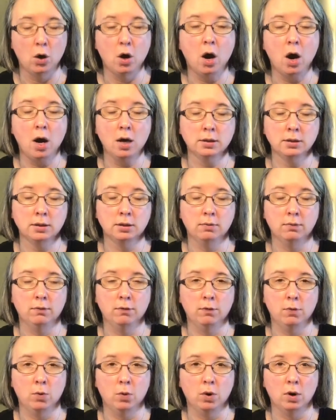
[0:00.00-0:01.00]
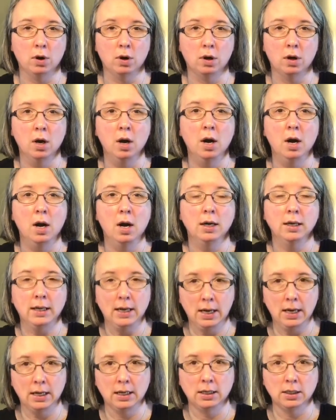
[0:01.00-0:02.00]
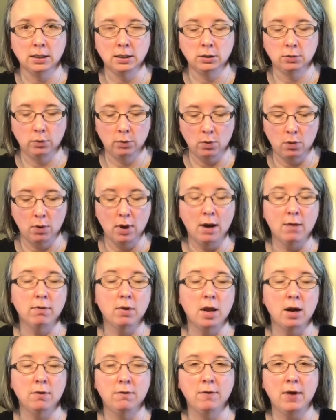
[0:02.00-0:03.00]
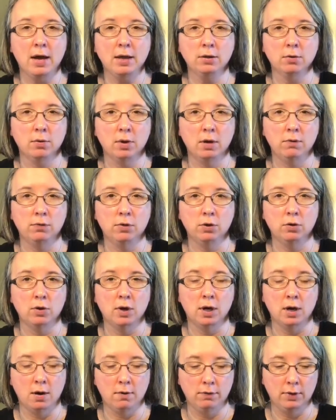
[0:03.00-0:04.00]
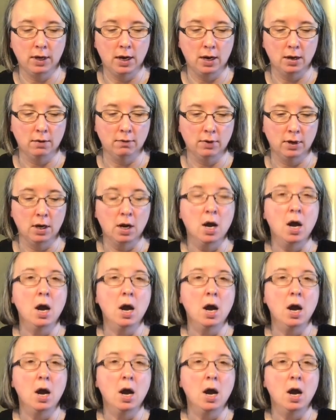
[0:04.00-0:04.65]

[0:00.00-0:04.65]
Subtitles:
awesome for canning because we won't have a lot of fat that we're gonna have to drain off the end of it.